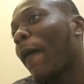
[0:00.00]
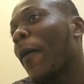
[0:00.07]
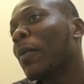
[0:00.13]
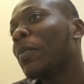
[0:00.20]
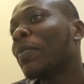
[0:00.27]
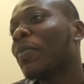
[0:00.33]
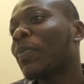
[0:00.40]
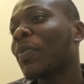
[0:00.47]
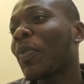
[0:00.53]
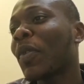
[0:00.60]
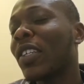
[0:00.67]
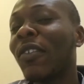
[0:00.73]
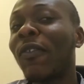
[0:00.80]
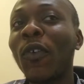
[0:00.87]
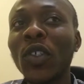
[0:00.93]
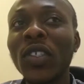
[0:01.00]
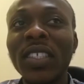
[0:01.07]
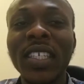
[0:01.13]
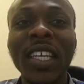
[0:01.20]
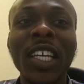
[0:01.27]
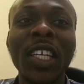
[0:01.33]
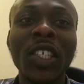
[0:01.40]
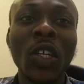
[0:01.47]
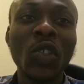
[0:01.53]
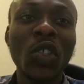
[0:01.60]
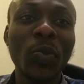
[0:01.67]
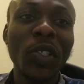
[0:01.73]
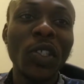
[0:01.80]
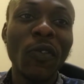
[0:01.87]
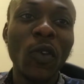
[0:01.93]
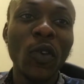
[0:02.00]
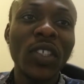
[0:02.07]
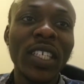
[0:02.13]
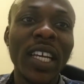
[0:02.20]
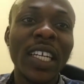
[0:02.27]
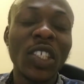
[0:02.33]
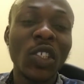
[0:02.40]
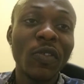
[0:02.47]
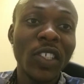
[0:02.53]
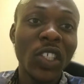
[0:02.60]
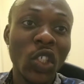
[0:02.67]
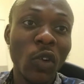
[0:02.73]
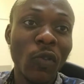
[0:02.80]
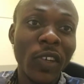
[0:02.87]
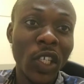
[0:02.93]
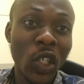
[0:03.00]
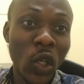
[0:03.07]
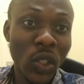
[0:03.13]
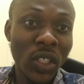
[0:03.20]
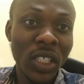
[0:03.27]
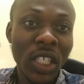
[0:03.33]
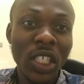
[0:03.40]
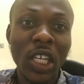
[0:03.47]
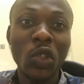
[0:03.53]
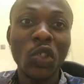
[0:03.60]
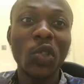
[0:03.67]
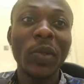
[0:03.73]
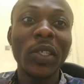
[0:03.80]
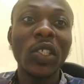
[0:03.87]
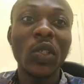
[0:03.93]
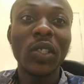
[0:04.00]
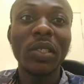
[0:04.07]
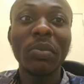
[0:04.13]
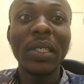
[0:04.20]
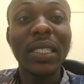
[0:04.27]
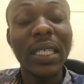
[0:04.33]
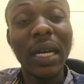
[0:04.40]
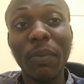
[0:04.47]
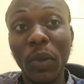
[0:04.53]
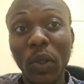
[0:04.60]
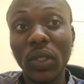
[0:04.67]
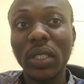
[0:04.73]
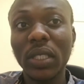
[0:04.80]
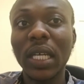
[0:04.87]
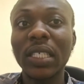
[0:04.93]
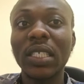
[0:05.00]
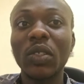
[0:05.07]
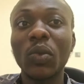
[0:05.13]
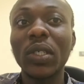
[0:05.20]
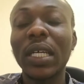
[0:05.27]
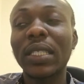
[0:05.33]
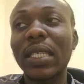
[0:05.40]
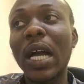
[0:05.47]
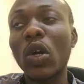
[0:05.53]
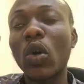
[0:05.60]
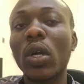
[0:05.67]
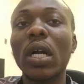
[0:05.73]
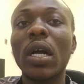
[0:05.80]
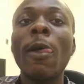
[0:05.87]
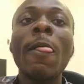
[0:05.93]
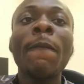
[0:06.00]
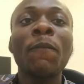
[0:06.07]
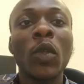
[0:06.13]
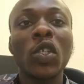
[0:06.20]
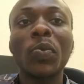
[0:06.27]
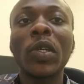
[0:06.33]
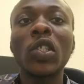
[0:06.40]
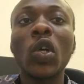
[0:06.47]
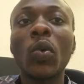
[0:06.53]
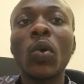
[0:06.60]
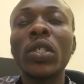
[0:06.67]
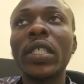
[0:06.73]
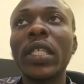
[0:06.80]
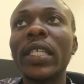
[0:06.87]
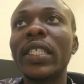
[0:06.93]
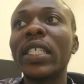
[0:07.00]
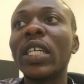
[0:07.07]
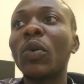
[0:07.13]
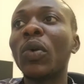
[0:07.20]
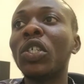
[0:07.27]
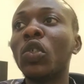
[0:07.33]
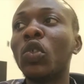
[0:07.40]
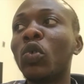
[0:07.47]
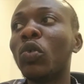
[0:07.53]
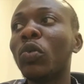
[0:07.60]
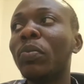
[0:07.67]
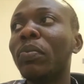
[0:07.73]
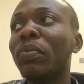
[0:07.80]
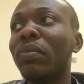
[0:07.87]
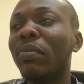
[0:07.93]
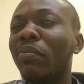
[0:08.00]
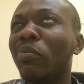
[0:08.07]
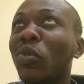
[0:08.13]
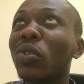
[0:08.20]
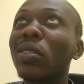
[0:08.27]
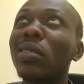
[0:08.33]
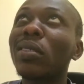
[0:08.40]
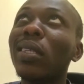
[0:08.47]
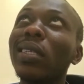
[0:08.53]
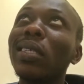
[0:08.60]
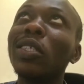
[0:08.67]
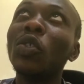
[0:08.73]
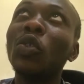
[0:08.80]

um, the first year, you're going to spend your first year at the University of Lagos. You're going to spend it on the main campus. That's the one at Akoka. You spend your one year there where you do mostly